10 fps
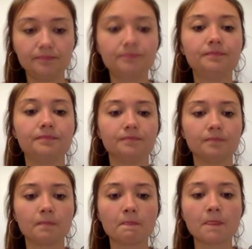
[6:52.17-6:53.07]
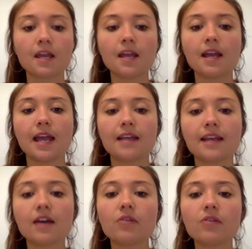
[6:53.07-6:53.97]
And
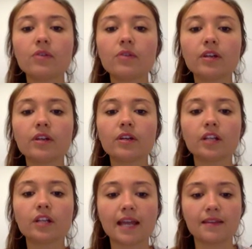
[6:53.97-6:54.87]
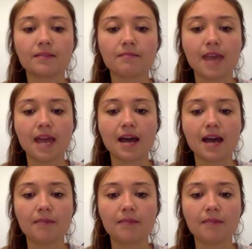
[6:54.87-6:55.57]
now we're looking at this map,